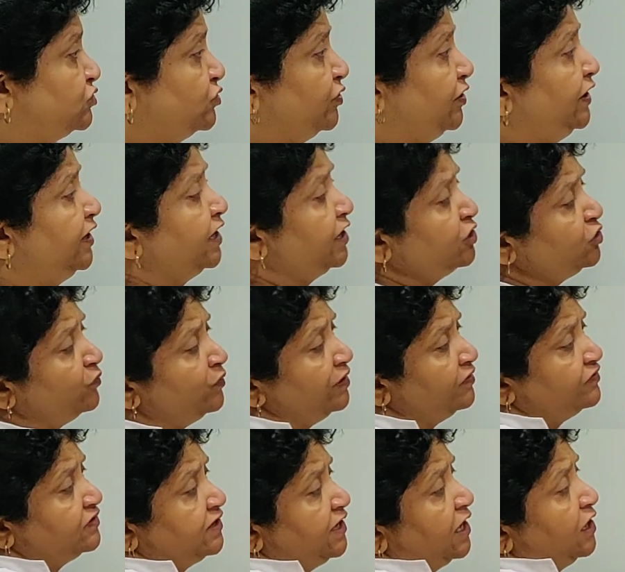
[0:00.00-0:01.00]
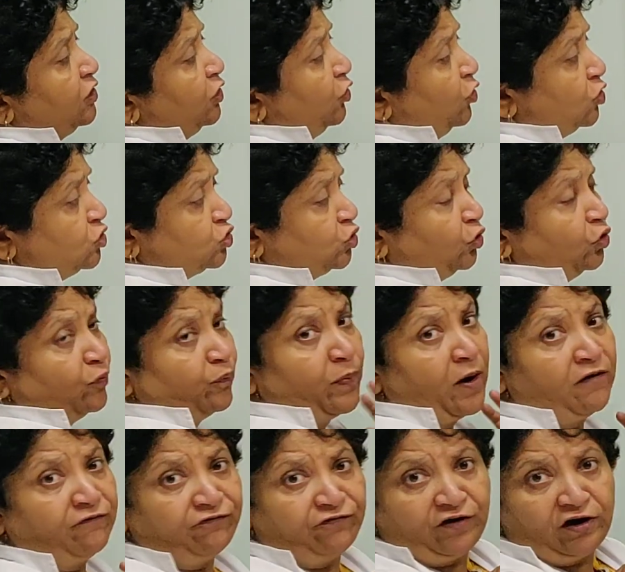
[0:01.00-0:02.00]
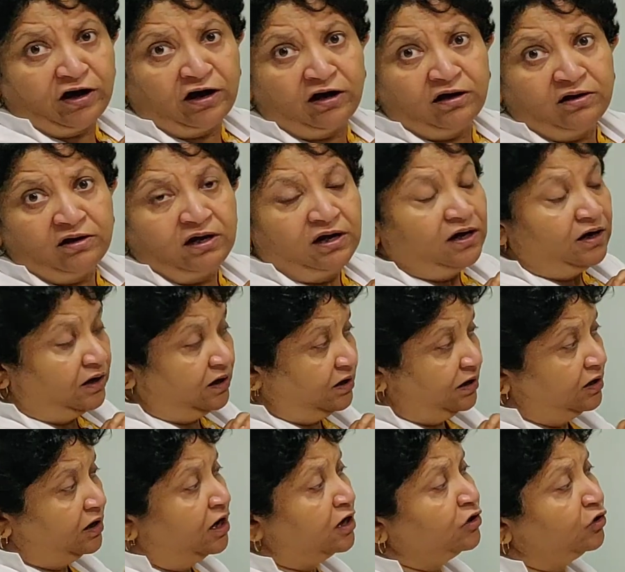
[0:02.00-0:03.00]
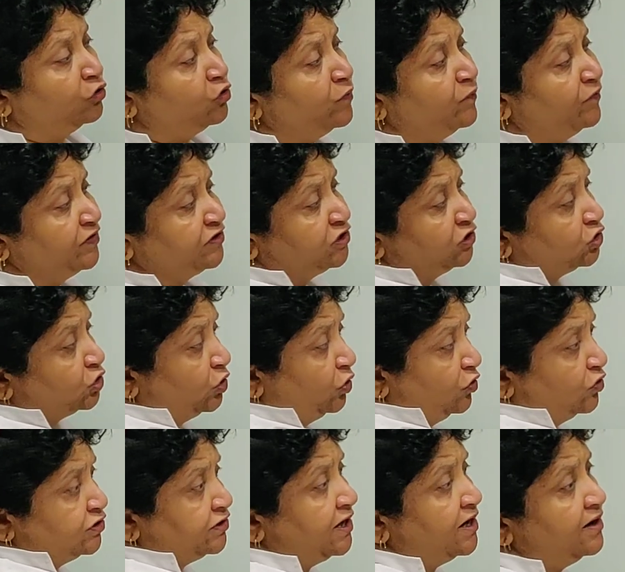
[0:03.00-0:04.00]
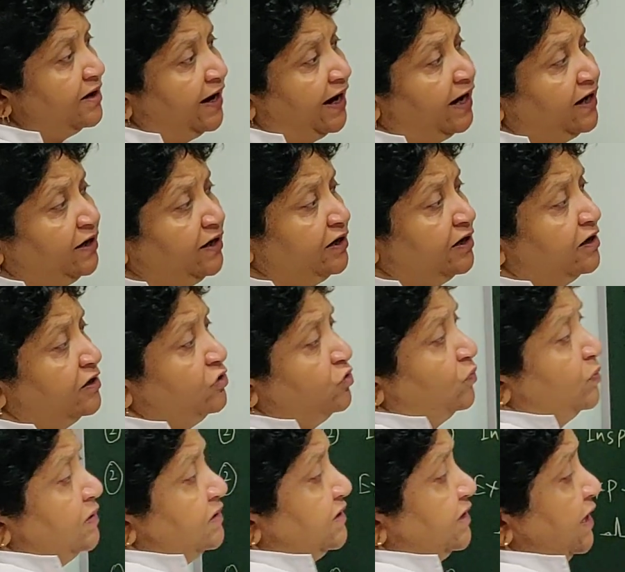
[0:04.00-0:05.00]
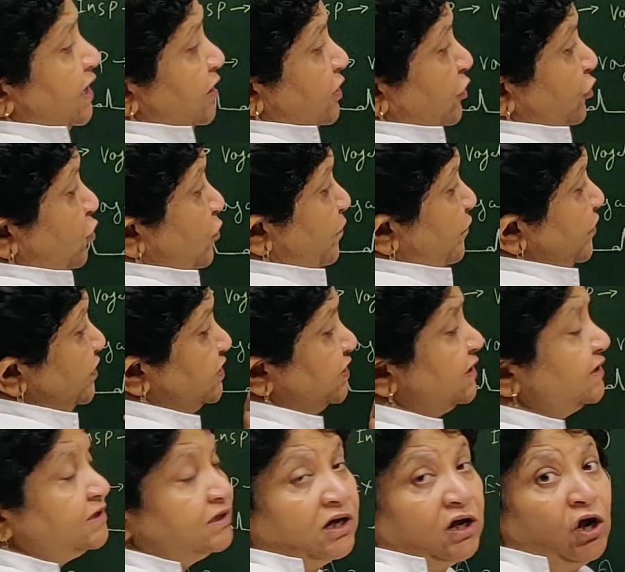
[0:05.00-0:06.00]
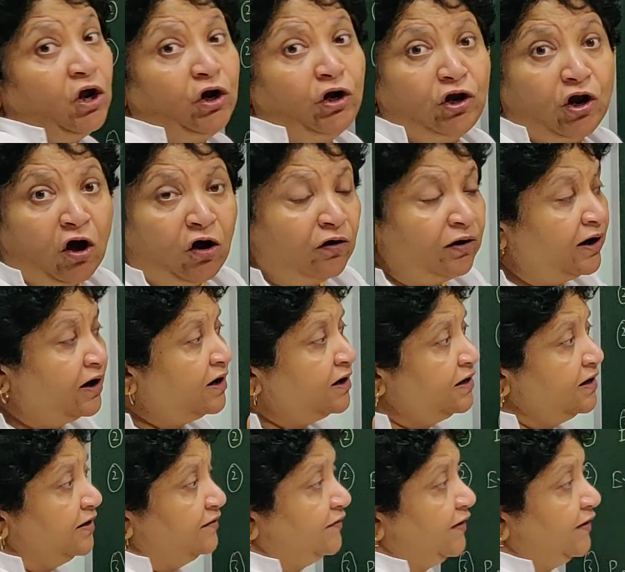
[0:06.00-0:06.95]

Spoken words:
So here you will see a close group of a group which is closer, and here you will see a group which is longer.